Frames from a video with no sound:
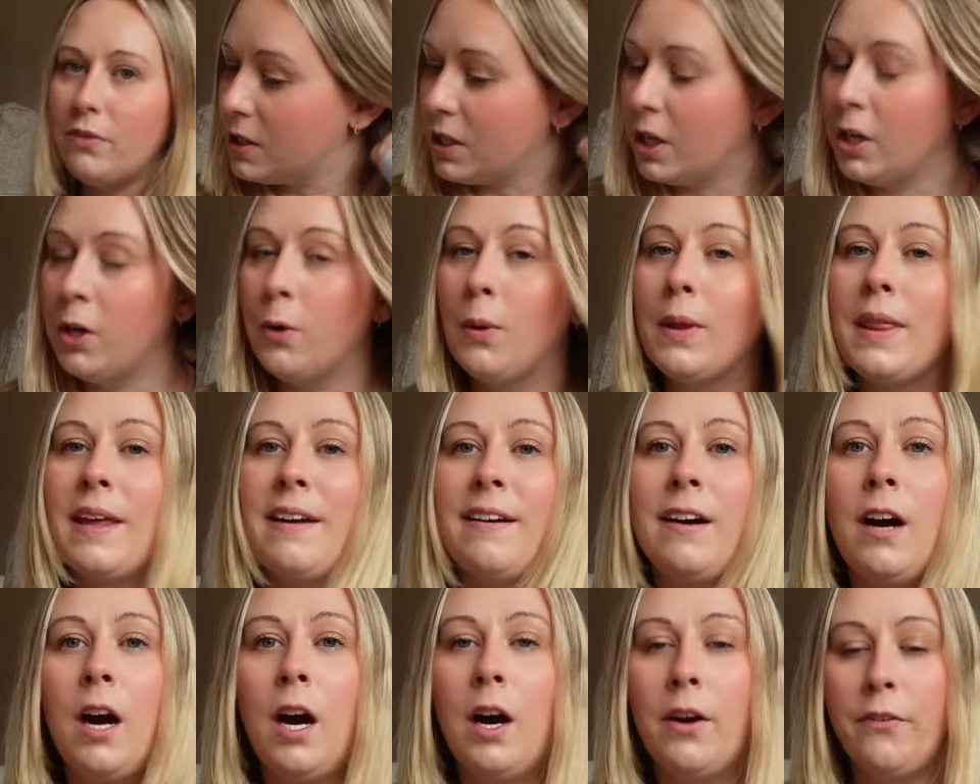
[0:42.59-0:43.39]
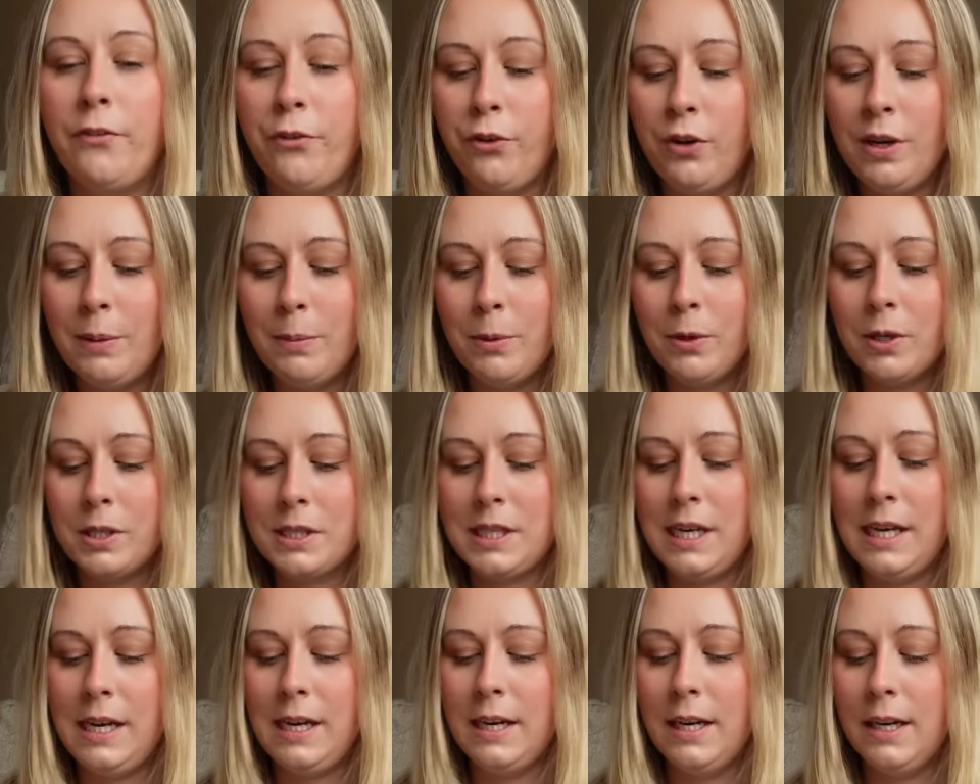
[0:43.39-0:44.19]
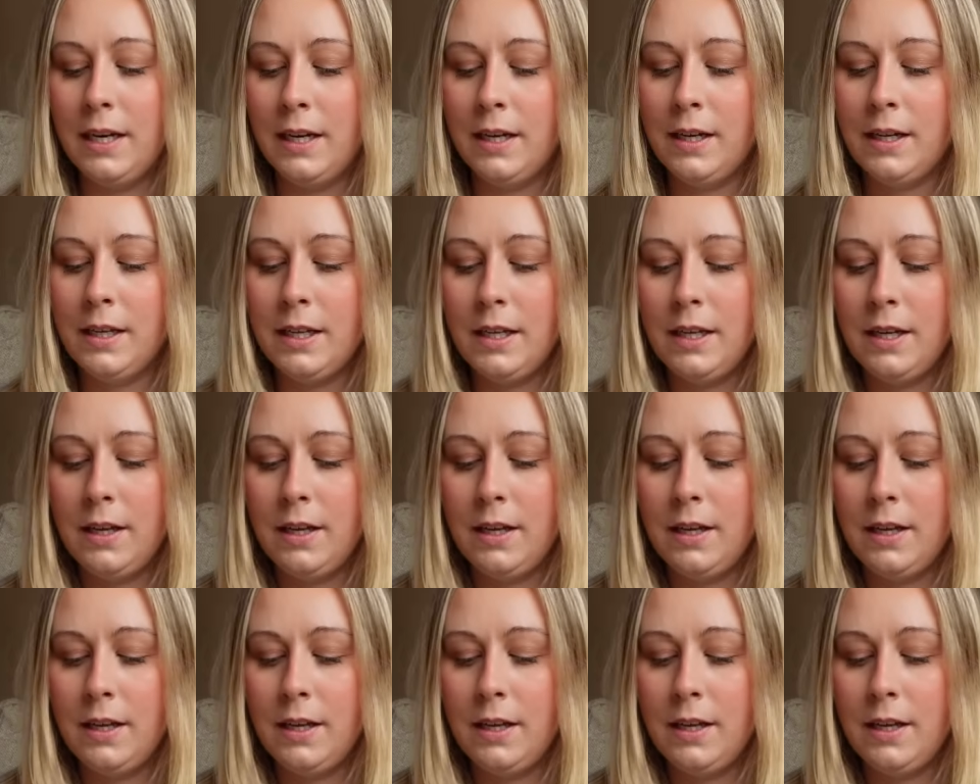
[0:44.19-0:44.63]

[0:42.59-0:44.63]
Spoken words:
So there are 3 books here.